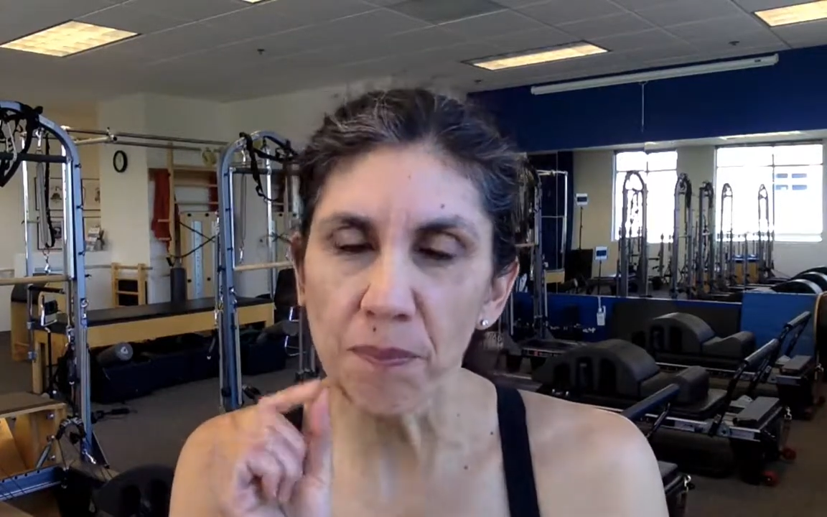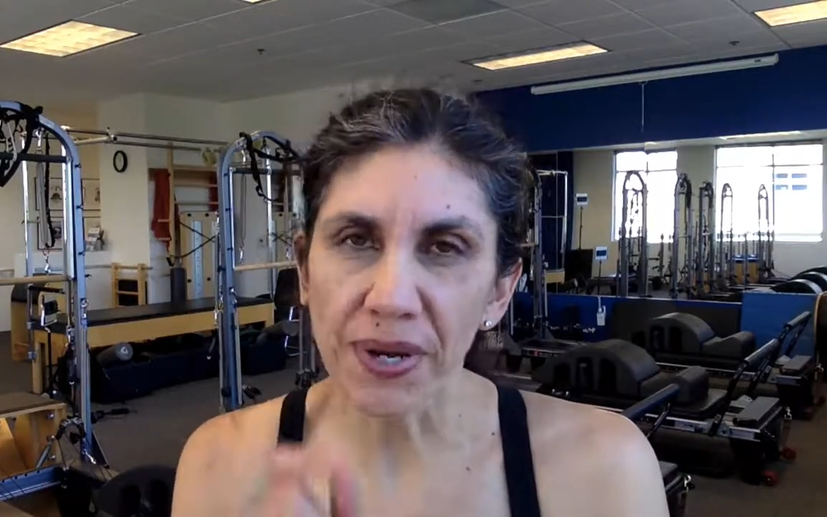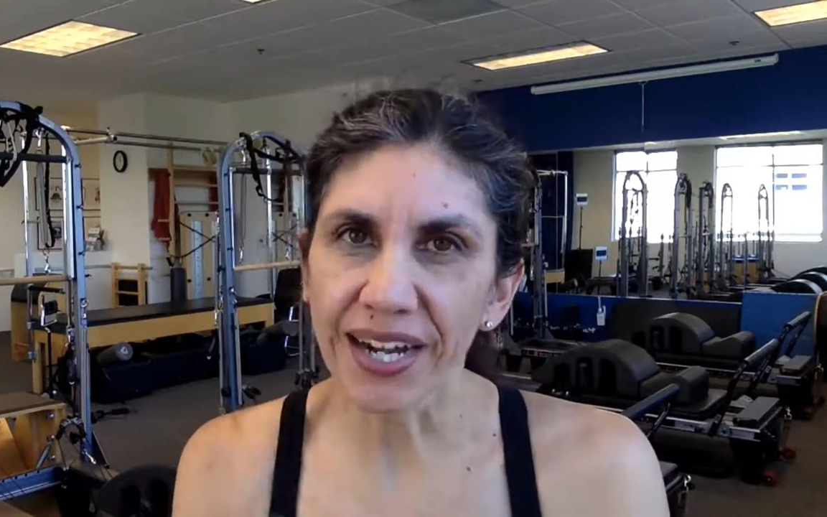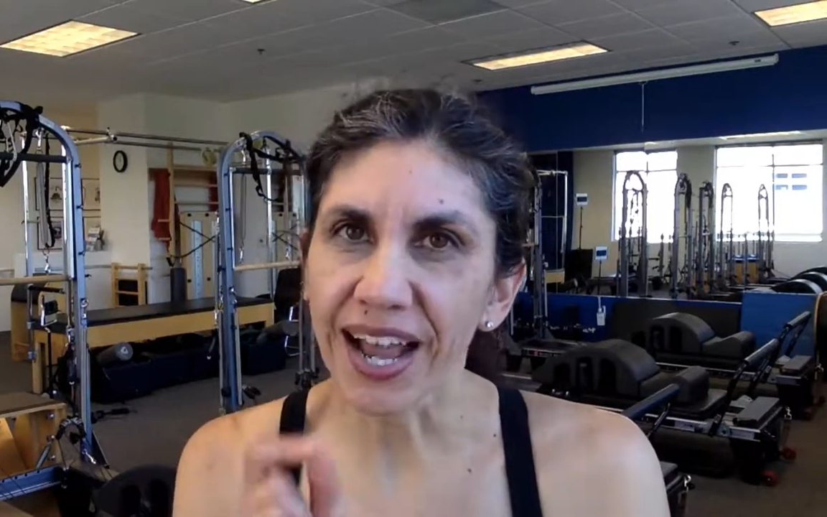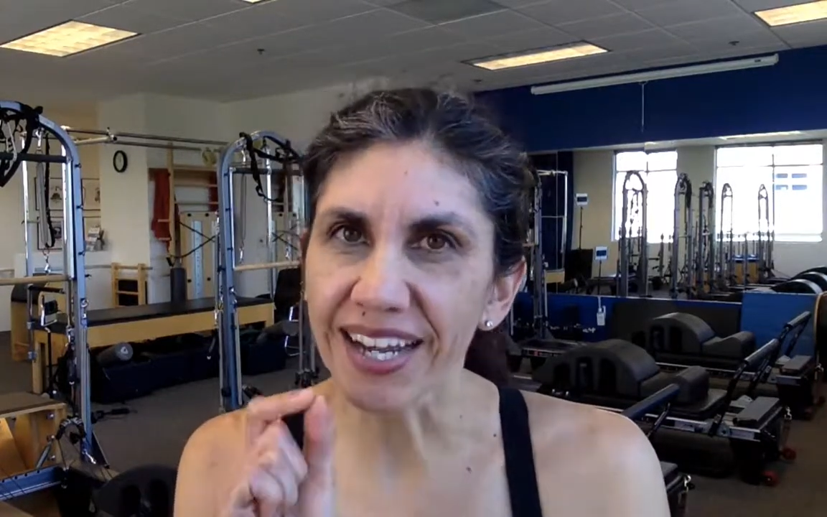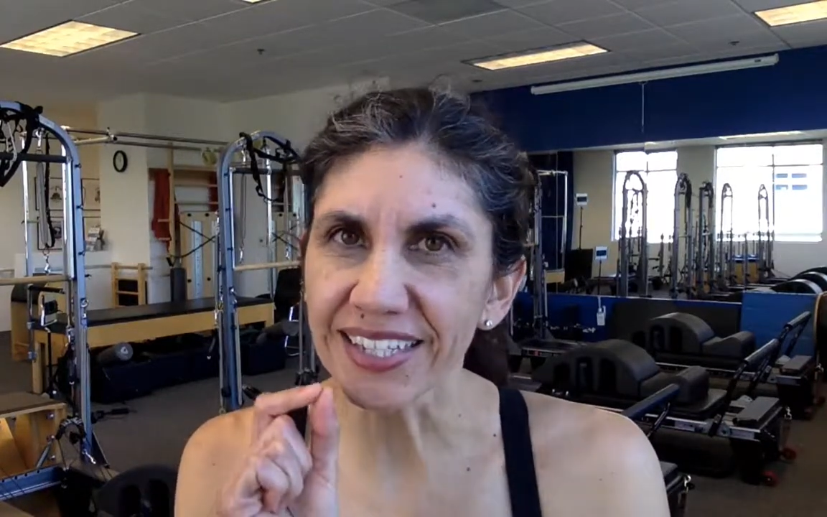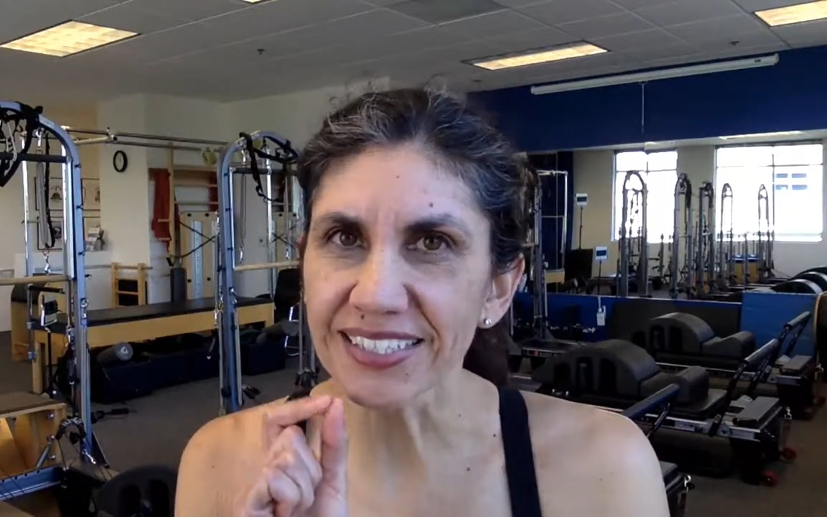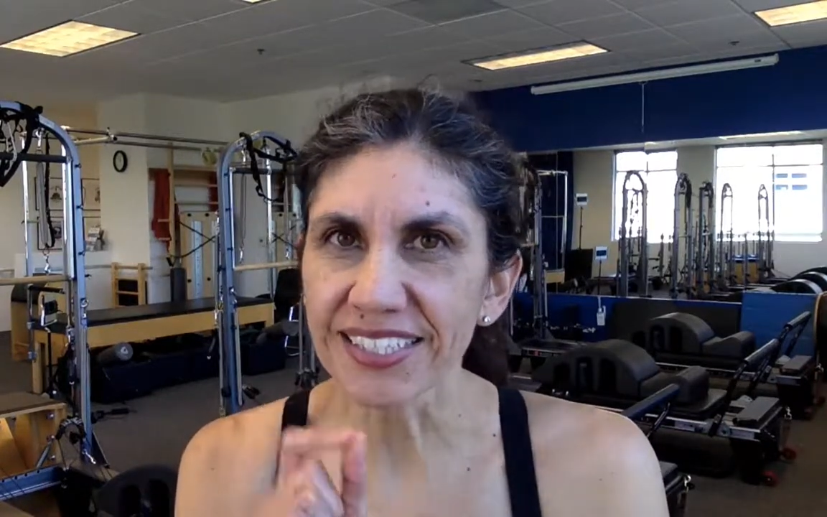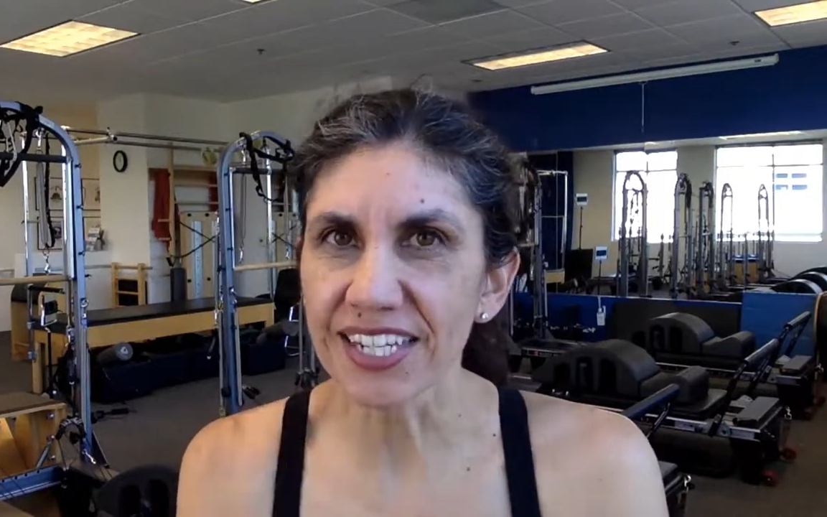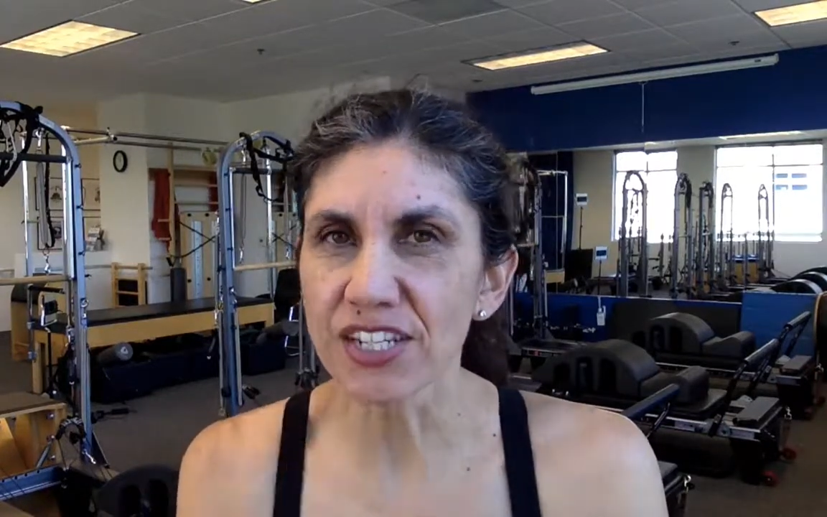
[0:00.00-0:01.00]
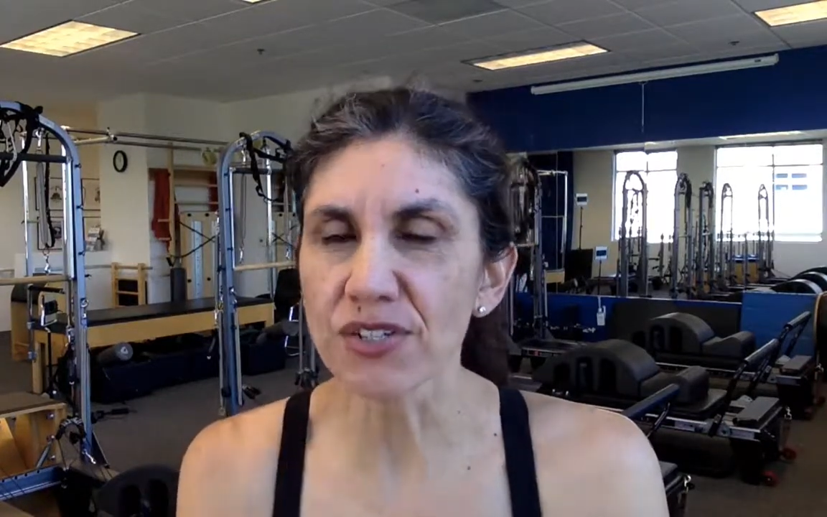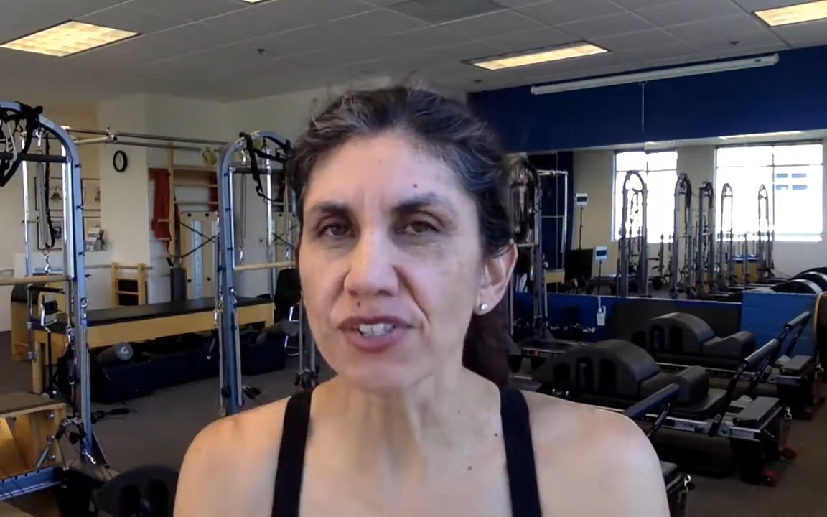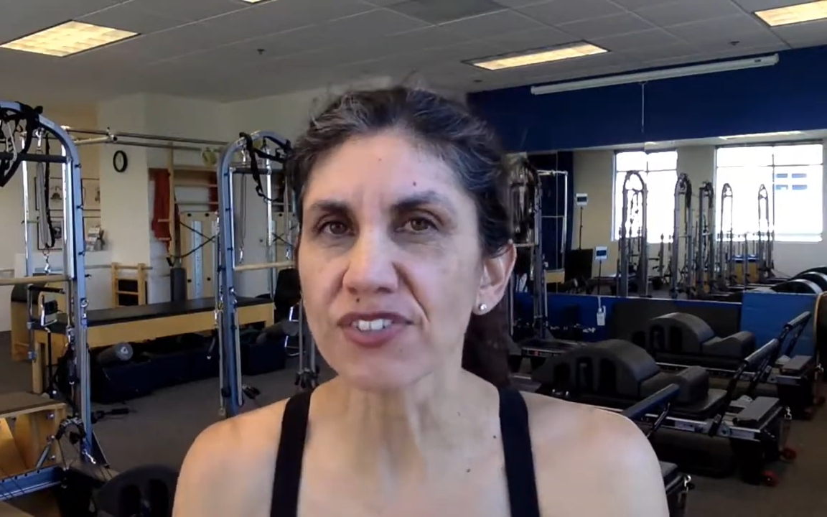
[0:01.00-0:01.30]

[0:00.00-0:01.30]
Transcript: but I continue to